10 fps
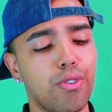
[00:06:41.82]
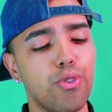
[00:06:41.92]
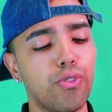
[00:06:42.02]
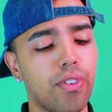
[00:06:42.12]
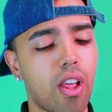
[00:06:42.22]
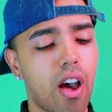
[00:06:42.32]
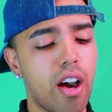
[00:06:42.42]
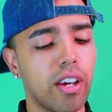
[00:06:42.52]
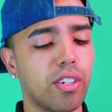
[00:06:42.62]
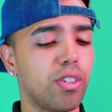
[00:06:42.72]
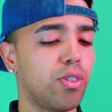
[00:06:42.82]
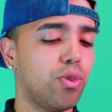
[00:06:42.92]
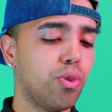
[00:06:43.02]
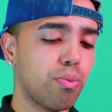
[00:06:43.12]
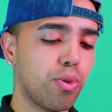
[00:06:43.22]
you vlog,
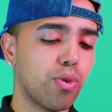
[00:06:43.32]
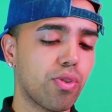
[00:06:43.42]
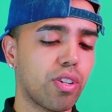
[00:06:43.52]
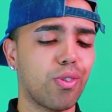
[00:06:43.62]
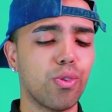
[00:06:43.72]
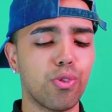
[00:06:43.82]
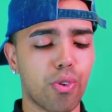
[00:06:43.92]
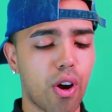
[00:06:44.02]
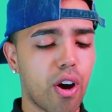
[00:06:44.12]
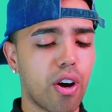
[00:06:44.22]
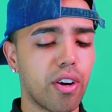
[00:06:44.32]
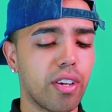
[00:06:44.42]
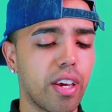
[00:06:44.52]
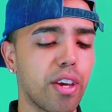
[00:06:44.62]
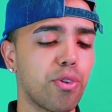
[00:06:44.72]
you do music, you draw,
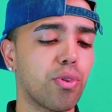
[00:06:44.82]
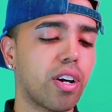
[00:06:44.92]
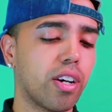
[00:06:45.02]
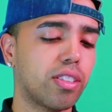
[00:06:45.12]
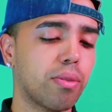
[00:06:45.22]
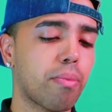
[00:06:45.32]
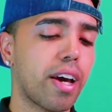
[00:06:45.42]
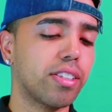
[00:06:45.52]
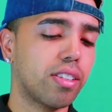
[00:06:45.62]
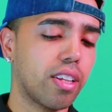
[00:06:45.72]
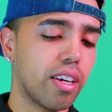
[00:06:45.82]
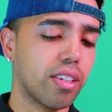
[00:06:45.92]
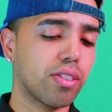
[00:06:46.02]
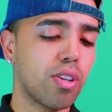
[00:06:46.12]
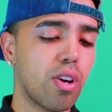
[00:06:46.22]
and you customize
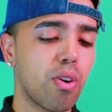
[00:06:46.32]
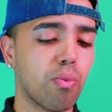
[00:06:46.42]
things.